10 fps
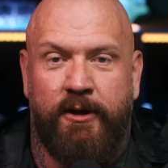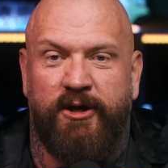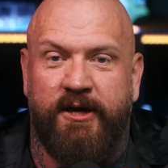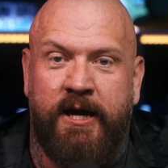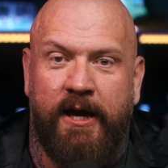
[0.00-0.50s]

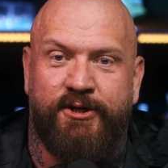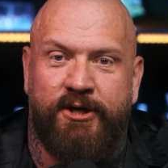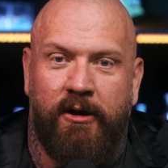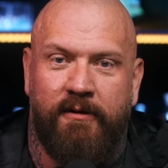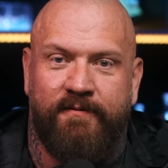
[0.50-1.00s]
Another case
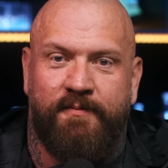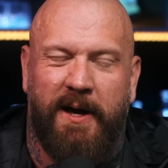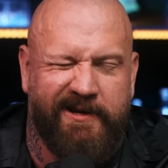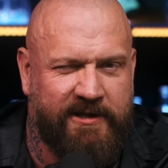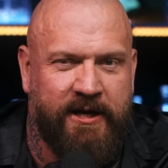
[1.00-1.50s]
solved
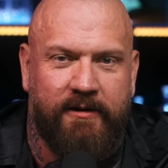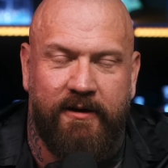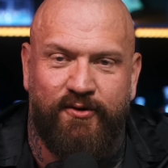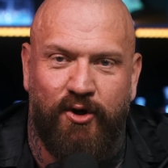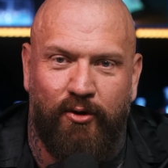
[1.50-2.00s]
by
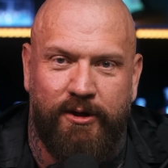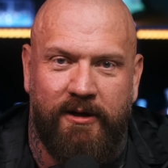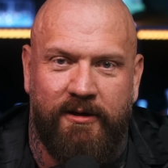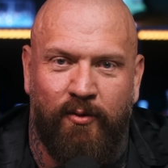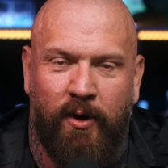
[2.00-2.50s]
Detective
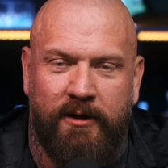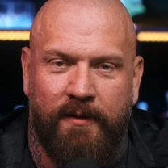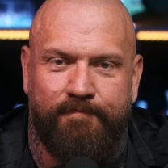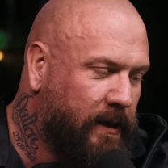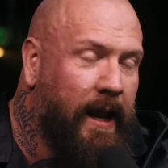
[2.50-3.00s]
Jody. You're
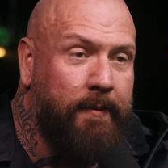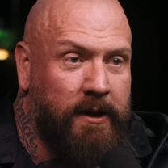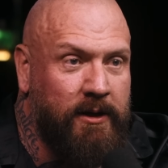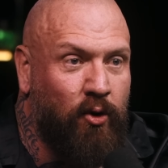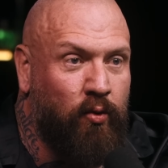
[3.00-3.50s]
welcome. Let
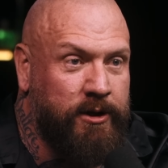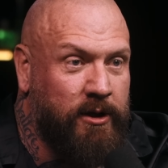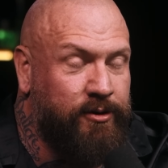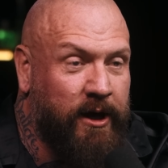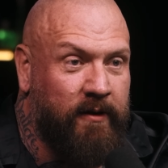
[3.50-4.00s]
me know what
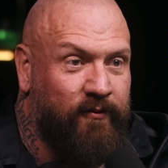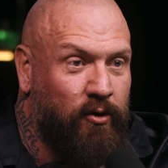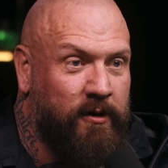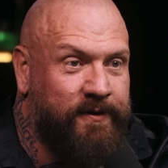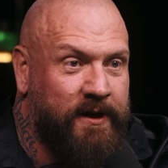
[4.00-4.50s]
you think of
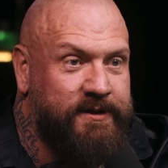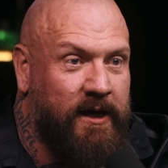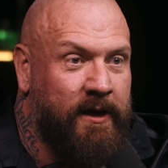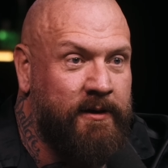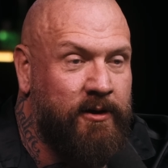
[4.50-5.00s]
all of this
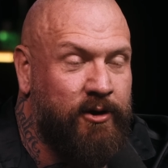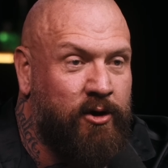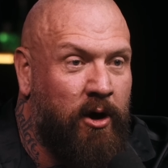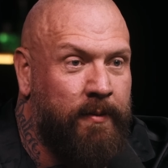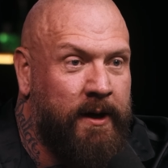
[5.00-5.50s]
in the
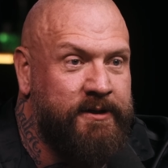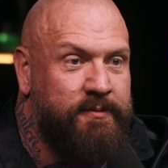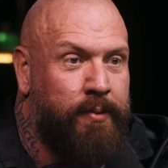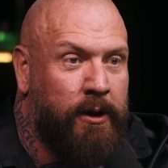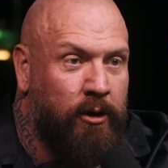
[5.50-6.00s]
comments
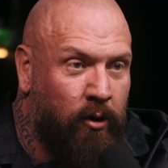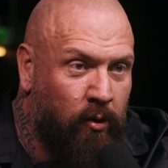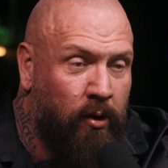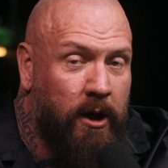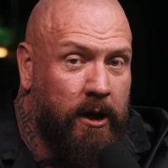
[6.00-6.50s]

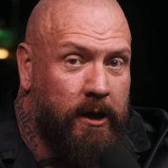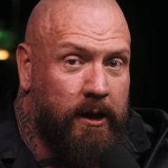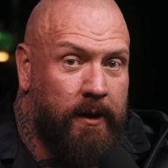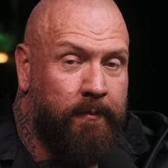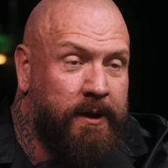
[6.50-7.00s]
below
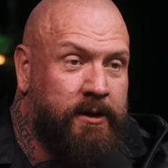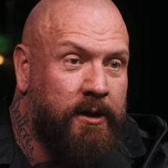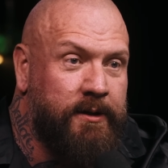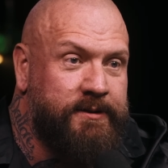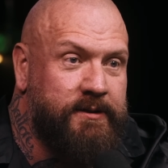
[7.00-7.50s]

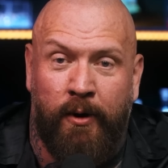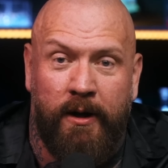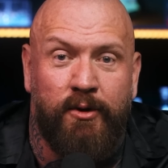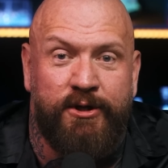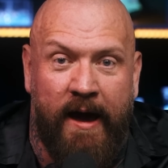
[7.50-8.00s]
because
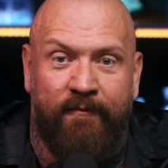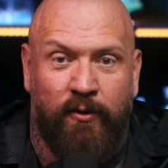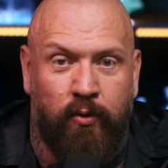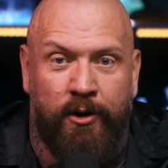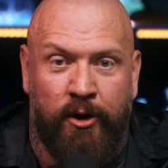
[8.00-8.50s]
pretty much
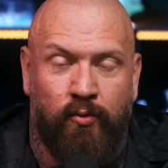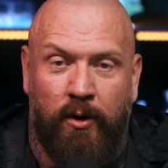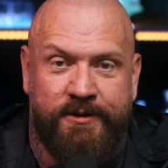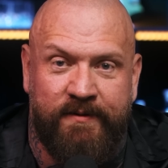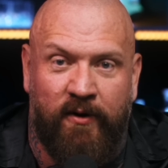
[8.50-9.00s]
everyone who
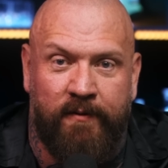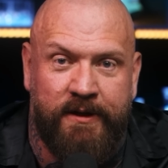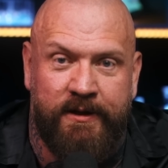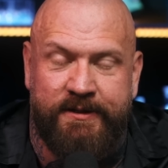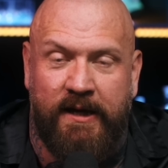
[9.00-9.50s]
was involved
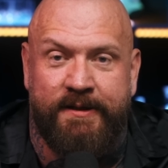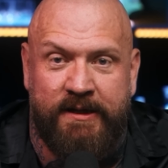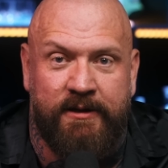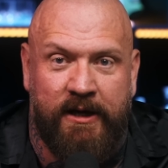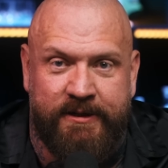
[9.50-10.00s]
in this is
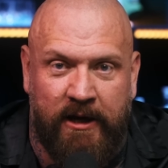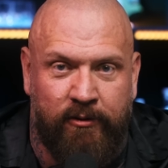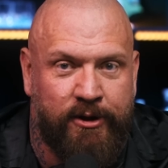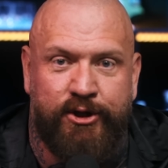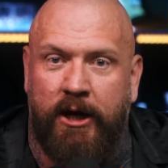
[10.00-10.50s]
either dead
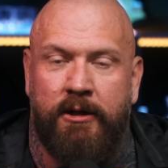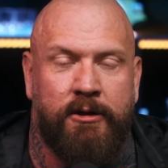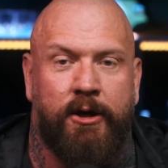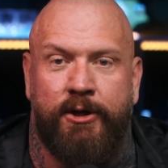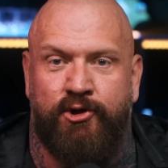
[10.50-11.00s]
or in jail.
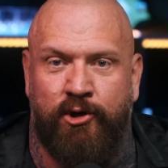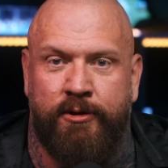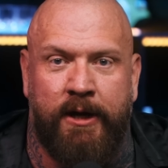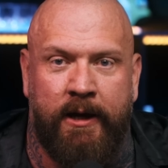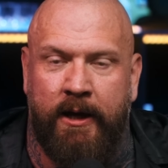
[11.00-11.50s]
Look at Suge
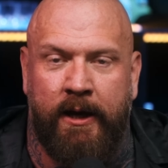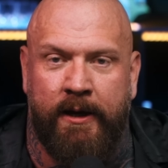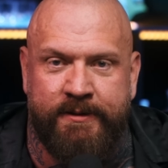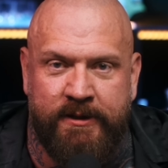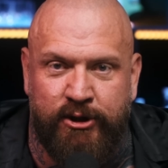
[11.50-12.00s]
Knight. He
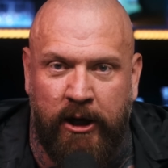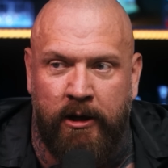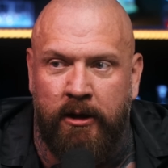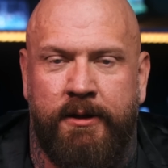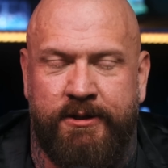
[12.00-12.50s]
is in
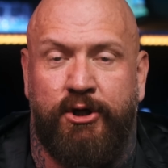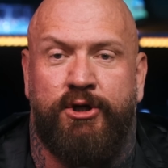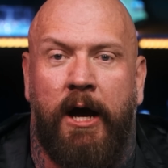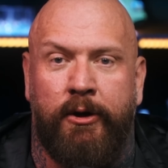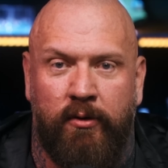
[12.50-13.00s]
jail. He's a
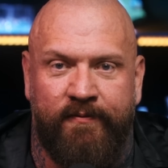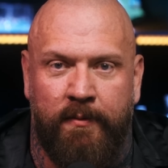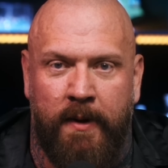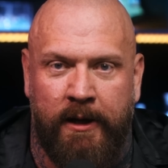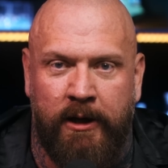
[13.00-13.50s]
shadow of
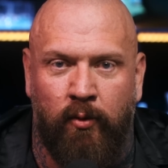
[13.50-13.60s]
the man he